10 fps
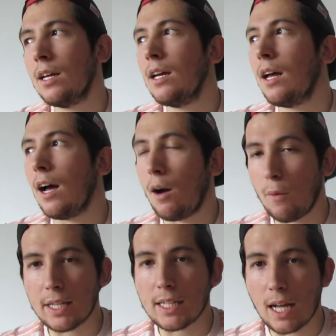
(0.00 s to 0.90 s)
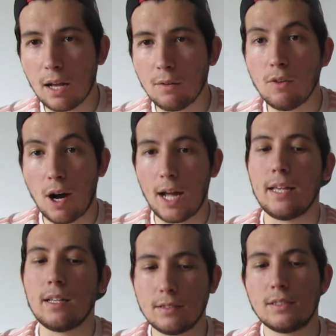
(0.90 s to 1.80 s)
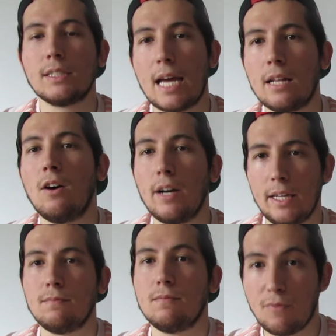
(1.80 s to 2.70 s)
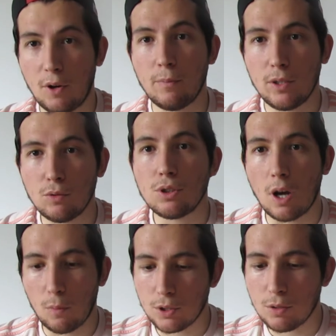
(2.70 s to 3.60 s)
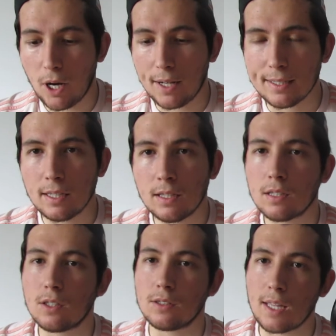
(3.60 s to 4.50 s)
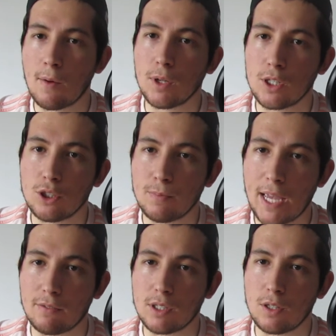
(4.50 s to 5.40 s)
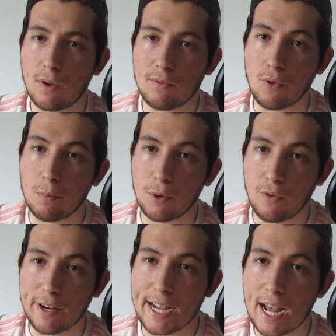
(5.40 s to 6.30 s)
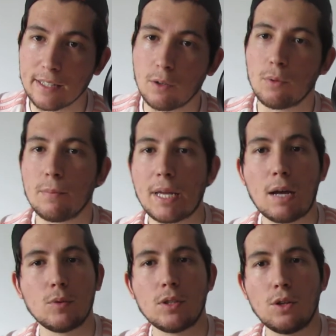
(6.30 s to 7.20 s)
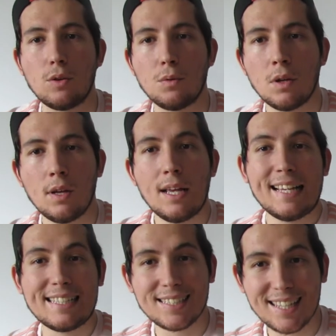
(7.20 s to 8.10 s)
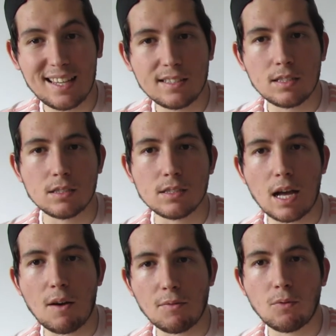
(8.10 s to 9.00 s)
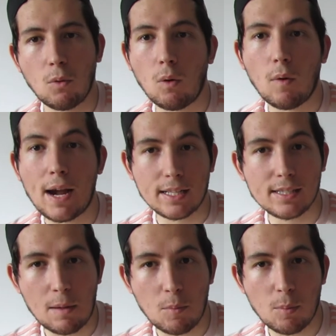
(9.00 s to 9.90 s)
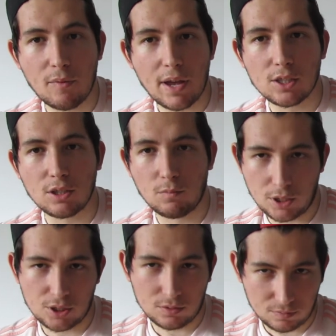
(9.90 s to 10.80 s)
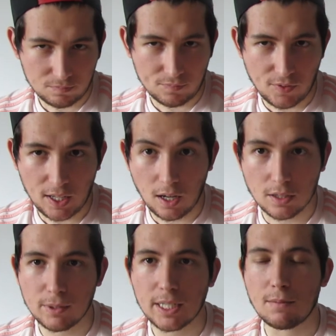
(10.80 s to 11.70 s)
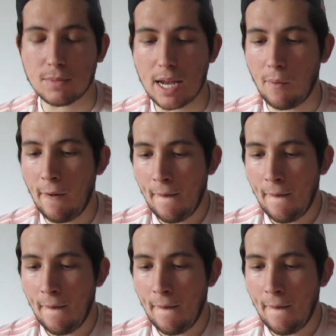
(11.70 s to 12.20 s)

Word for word: I wanted to go, right, can I film in your shop, would you mind? Because I don't want to just be able to do it for a Blu-ray hunt. I want to be able to do skits and stuff for Entertainment Perfection, which you'll realise when it comes out.